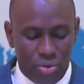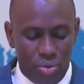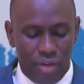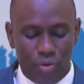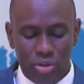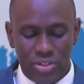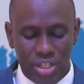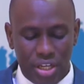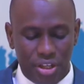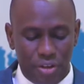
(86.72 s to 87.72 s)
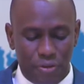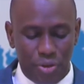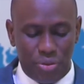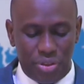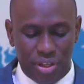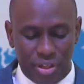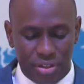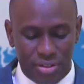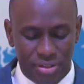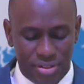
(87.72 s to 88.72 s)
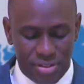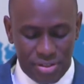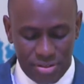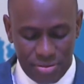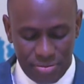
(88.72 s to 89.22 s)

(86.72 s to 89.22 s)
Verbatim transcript: We have considered a few things